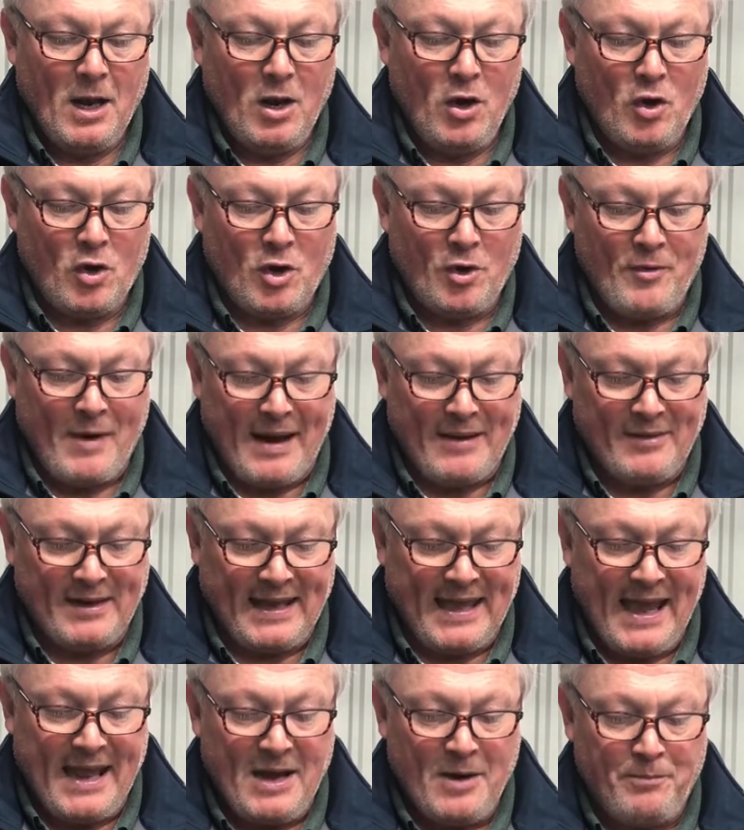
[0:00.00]
look around
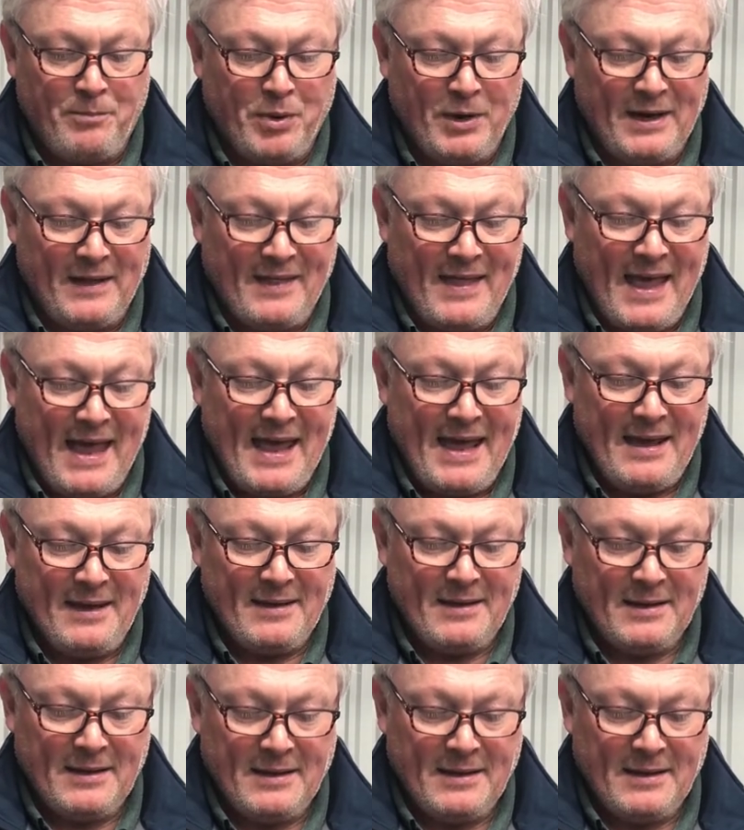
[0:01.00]
again and put it there,